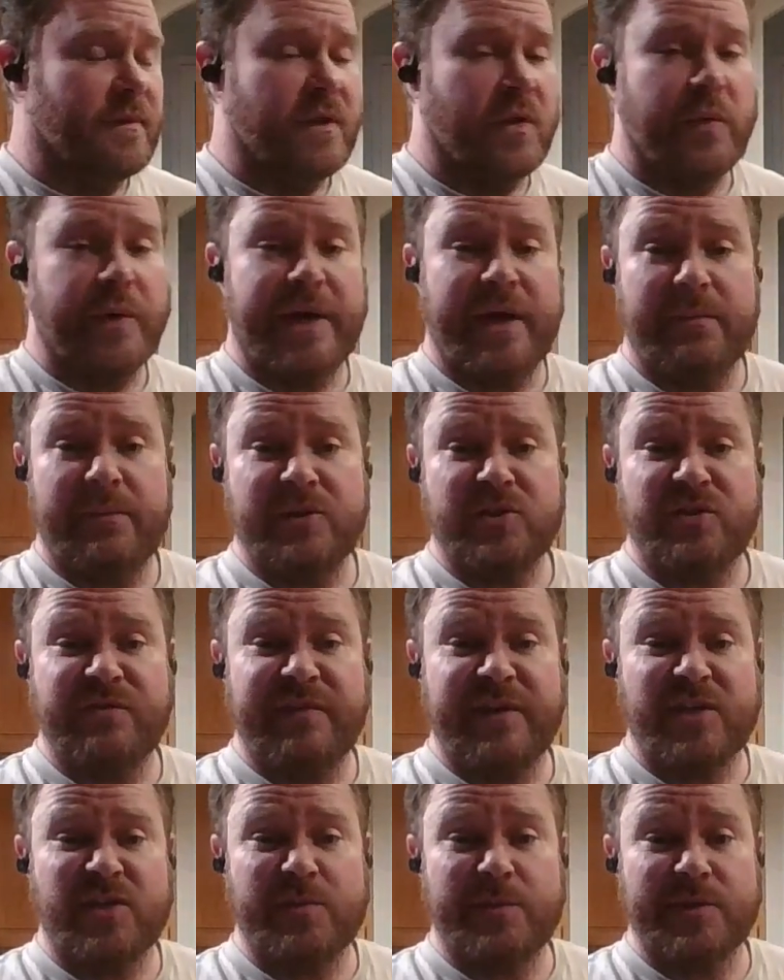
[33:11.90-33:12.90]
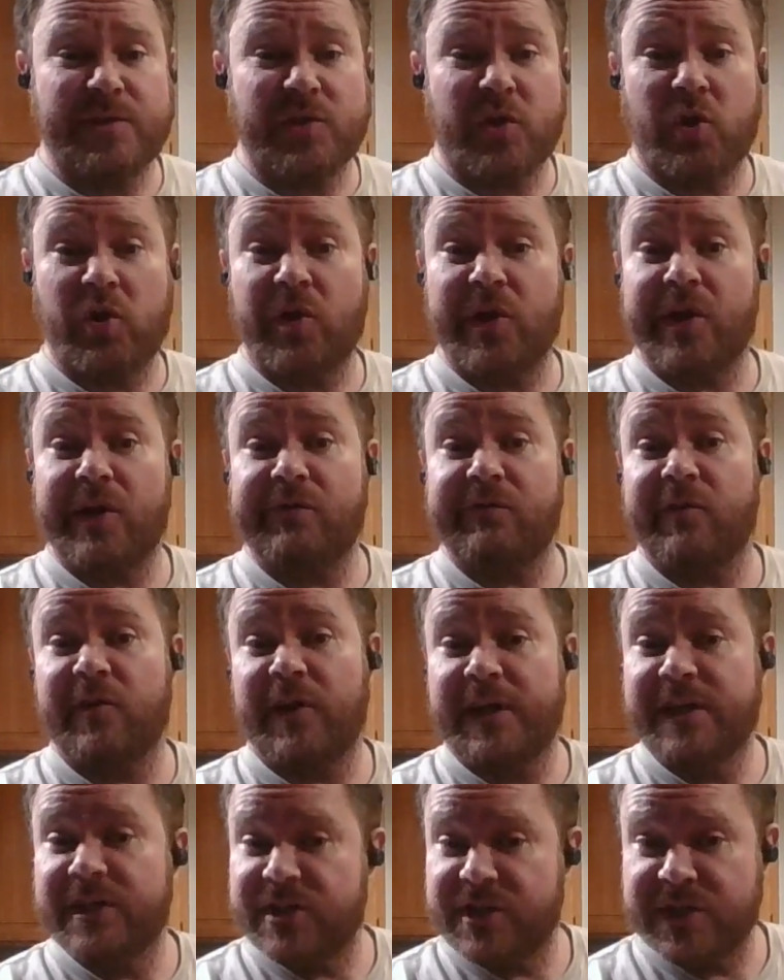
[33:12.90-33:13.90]
I had a bunch of vegetables earlier for
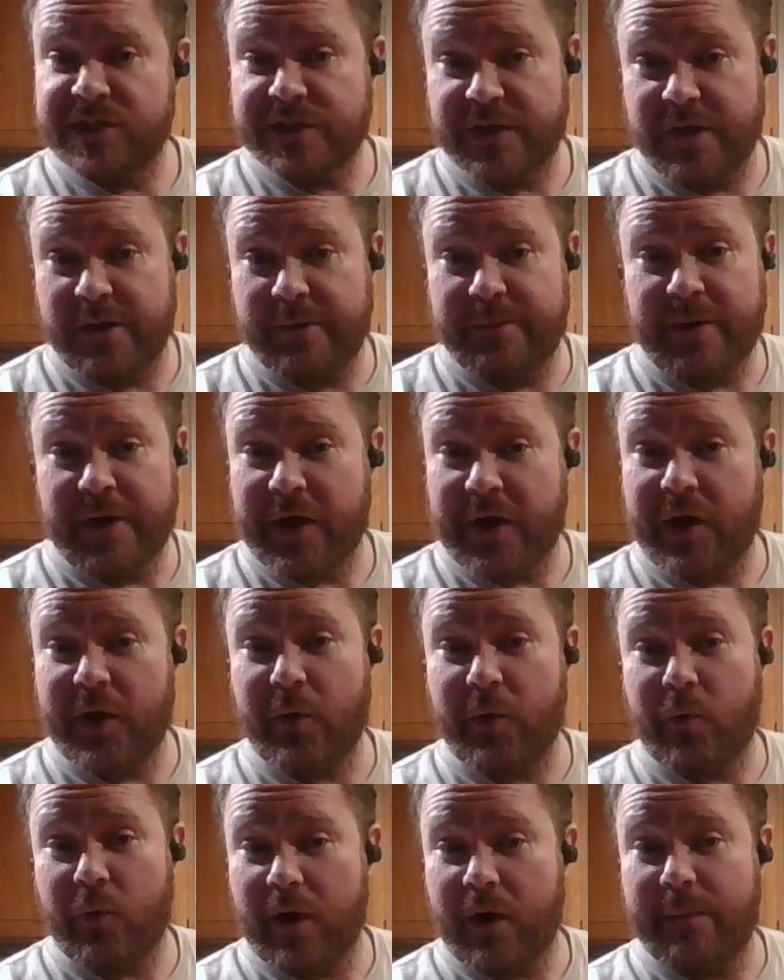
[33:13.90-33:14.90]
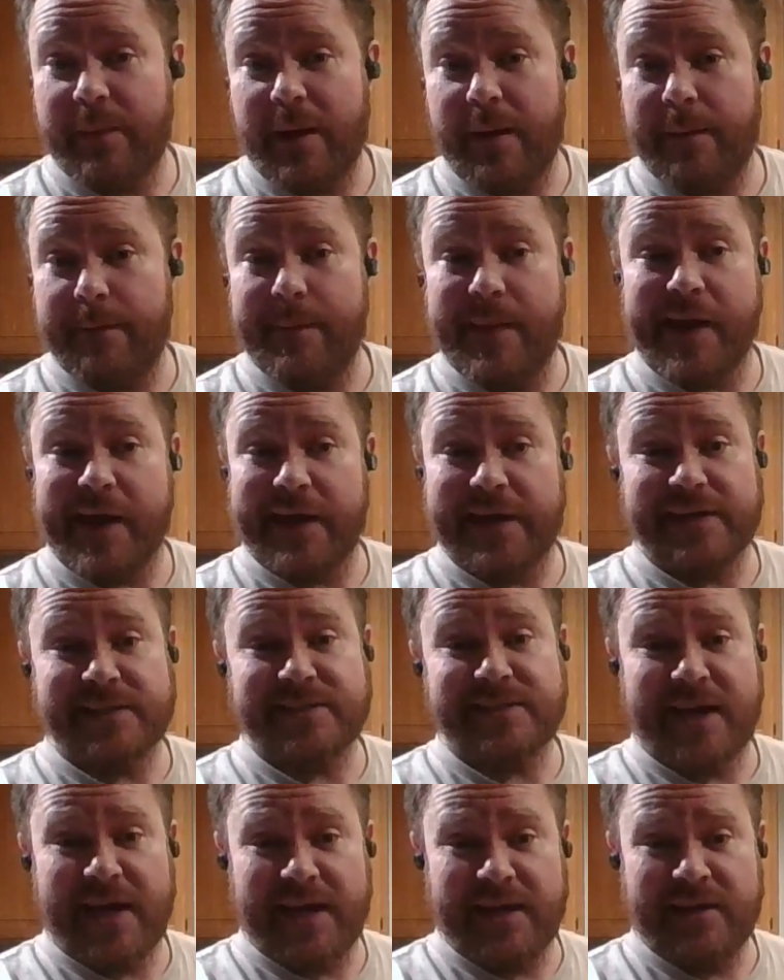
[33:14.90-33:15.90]
lunch, so I'm not going to worry about making a
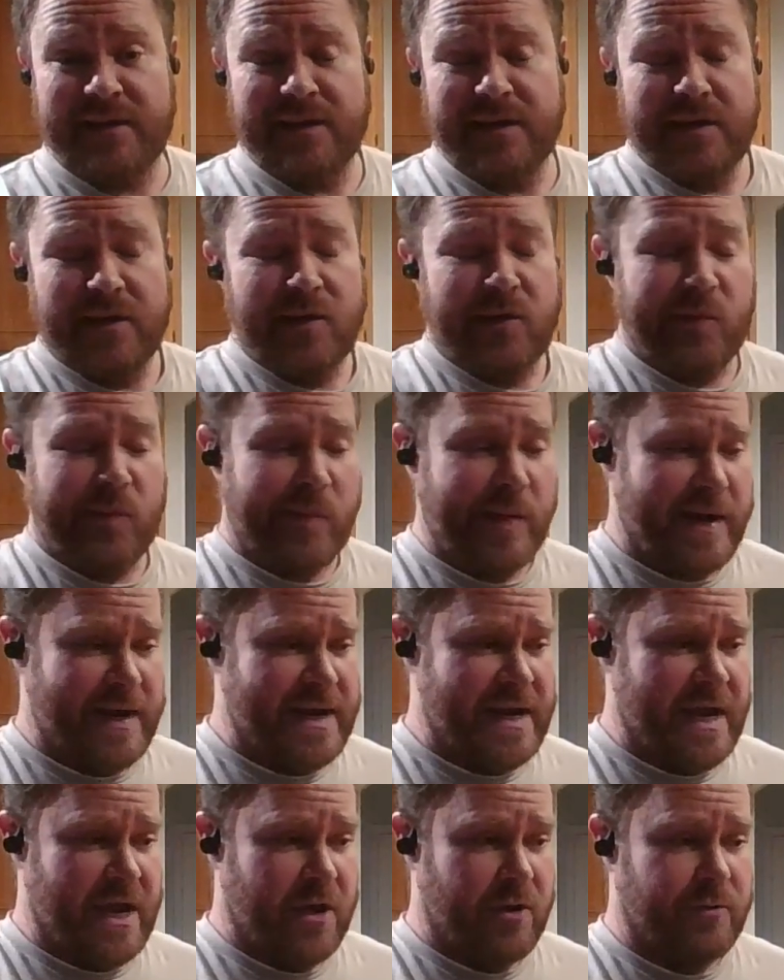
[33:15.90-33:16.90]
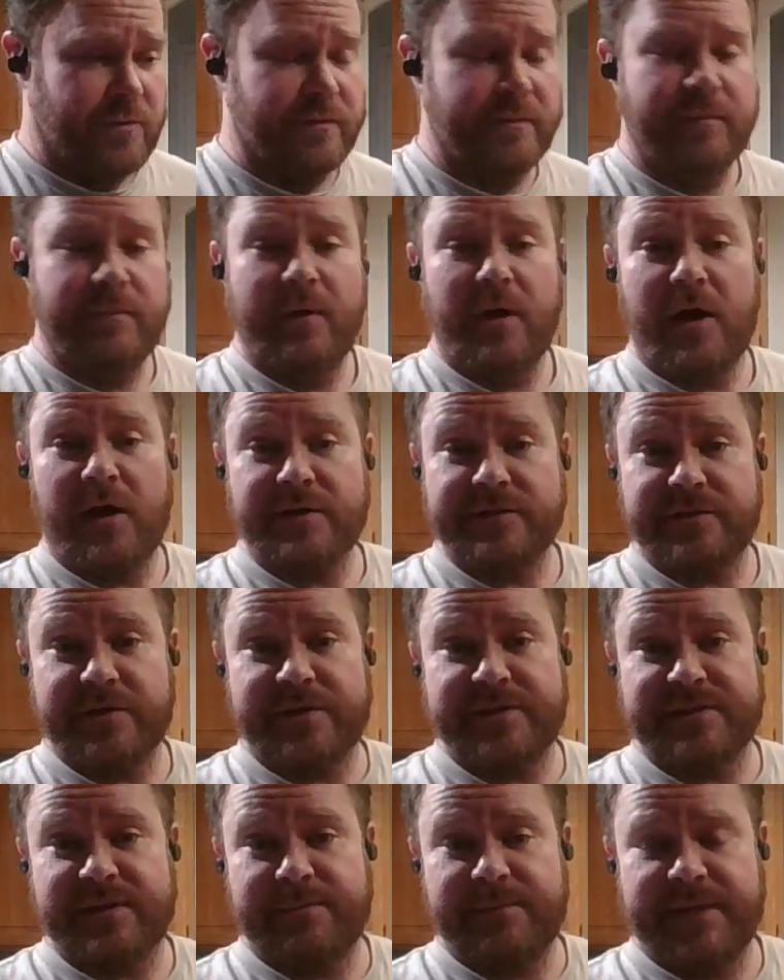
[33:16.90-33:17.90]
side right now, also
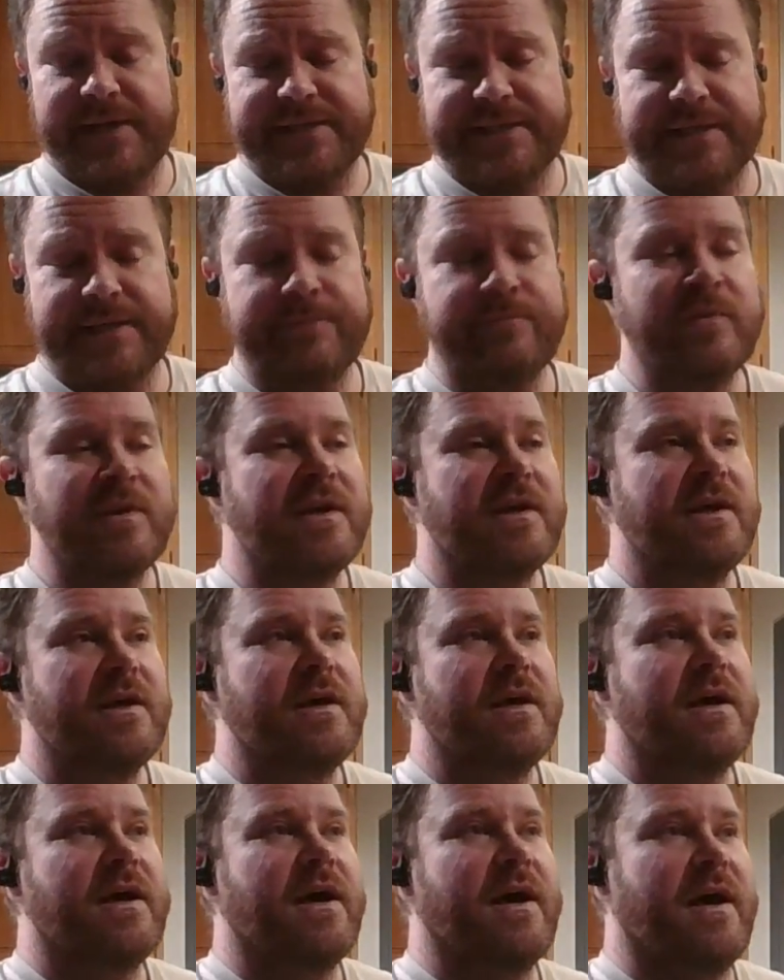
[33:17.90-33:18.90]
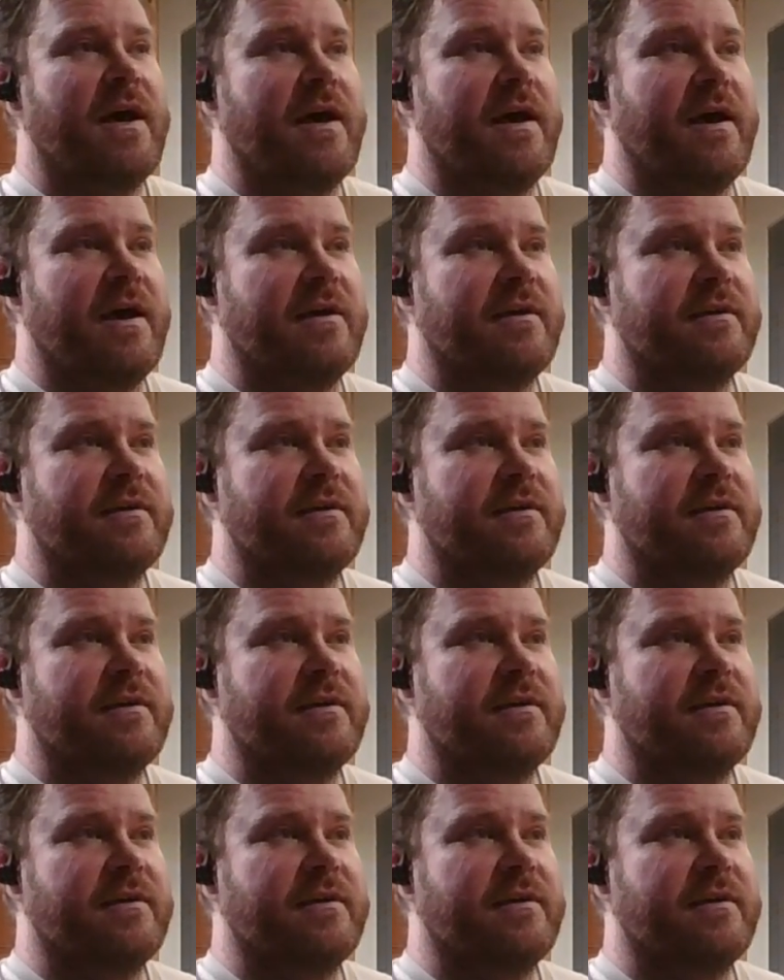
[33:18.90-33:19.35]
because I'm lazy. Uh,